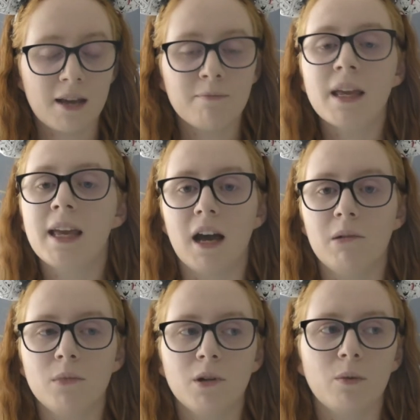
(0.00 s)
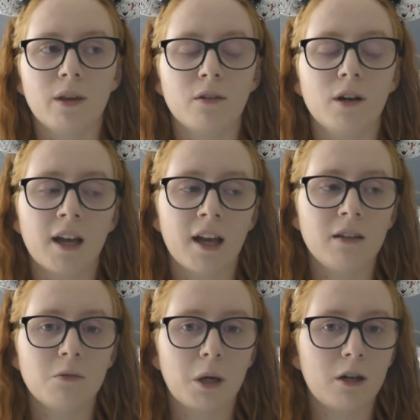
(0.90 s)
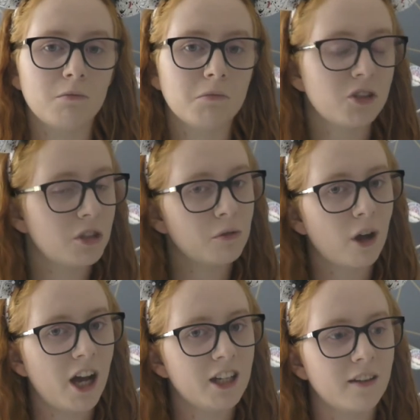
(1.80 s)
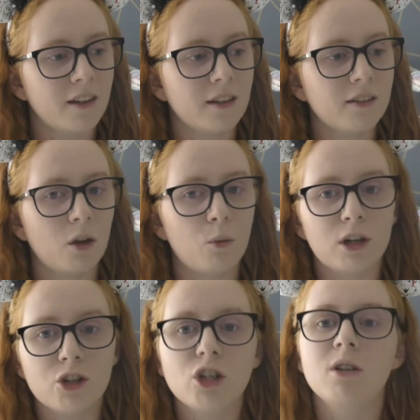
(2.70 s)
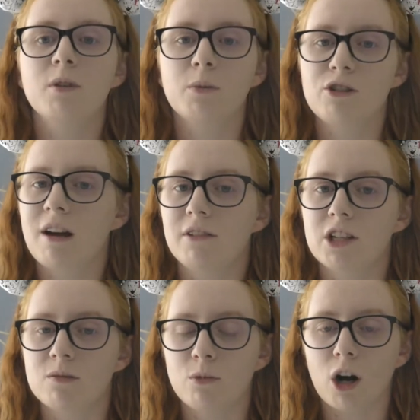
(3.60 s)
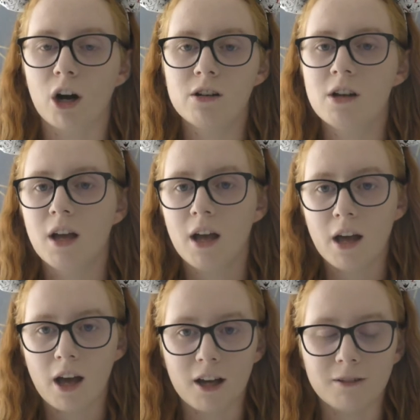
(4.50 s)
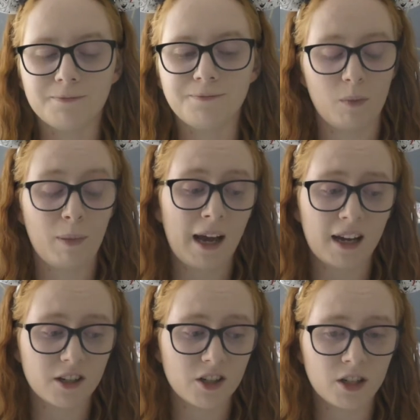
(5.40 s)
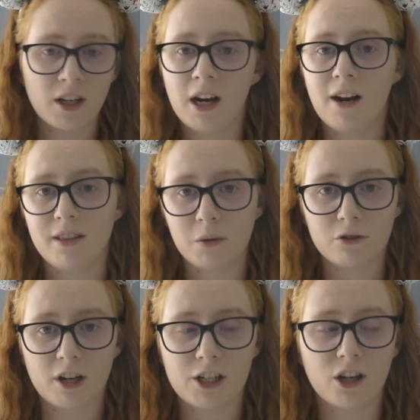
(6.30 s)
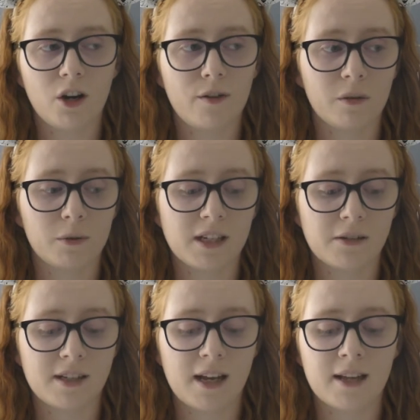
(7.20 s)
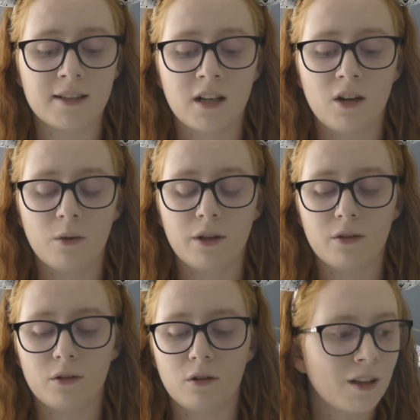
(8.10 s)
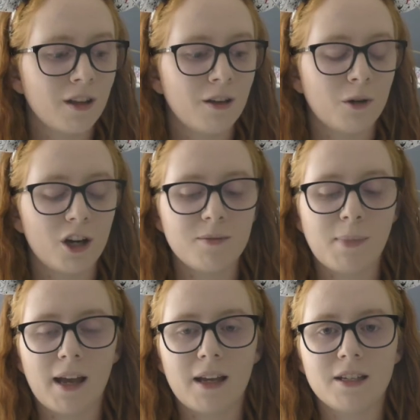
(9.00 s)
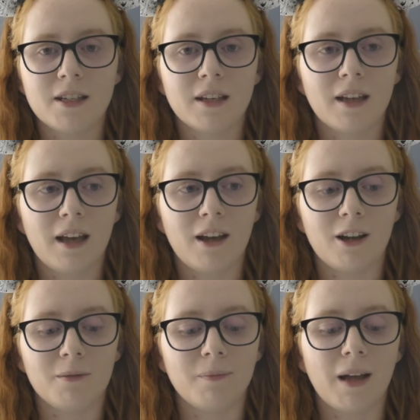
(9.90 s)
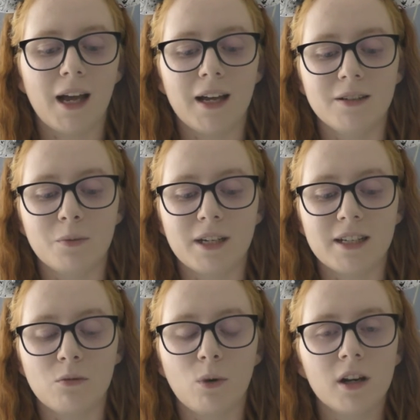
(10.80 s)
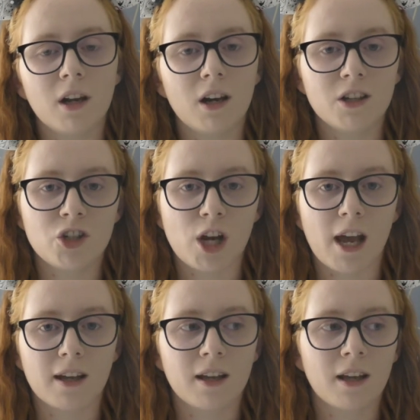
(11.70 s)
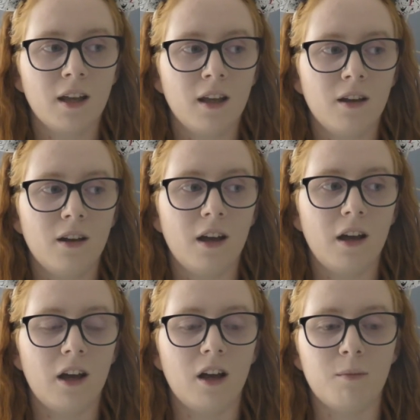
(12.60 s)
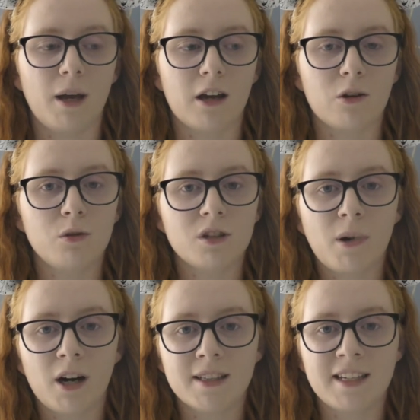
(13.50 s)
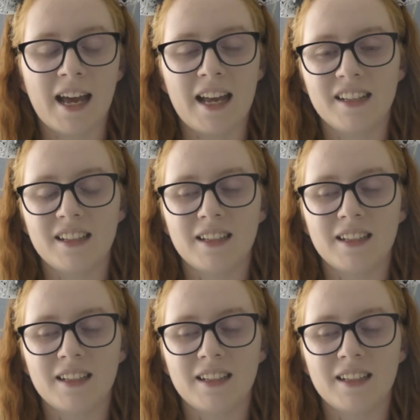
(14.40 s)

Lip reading: p.m. we thought, okay, well, still not heard anything, so we'll assume that we're travelling tomorrow. Packed, everything was ready to go, everything was downstairs. We thought, go to bed, and we did one last check at 10:15